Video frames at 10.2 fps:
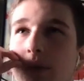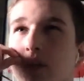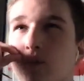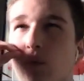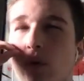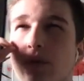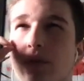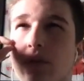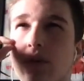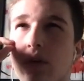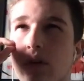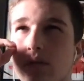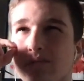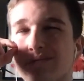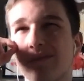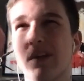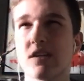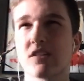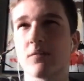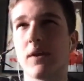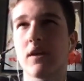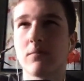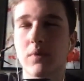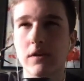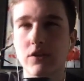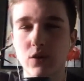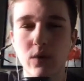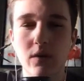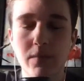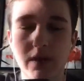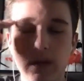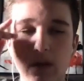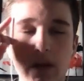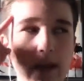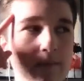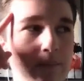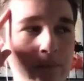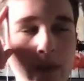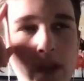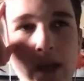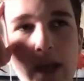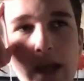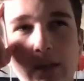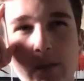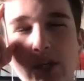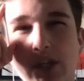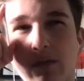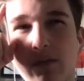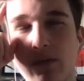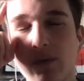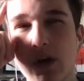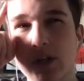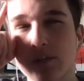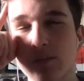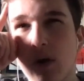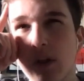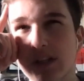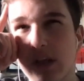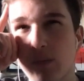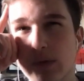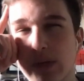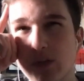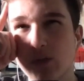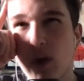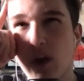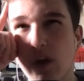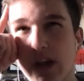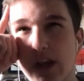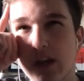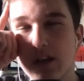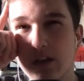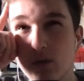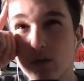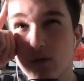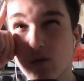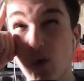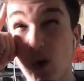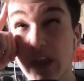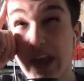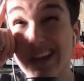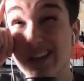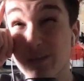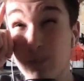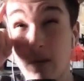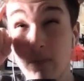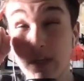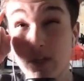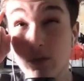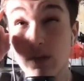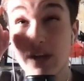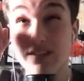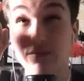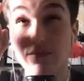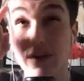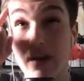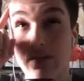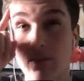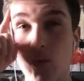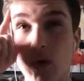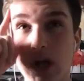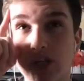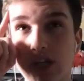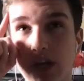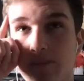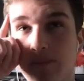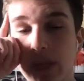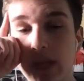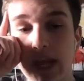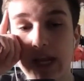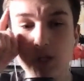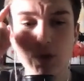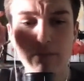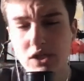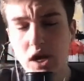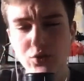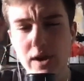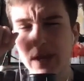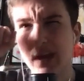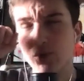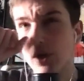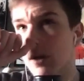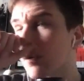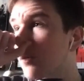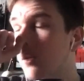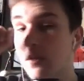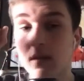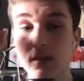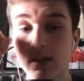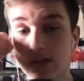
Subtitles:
He's worth estimated probably $200 million. Okay. And let me just give you a small example. He's wearing a used Rolex, probably a 2005 on the watch now, and he's driving a Dodge Ram pickup truck.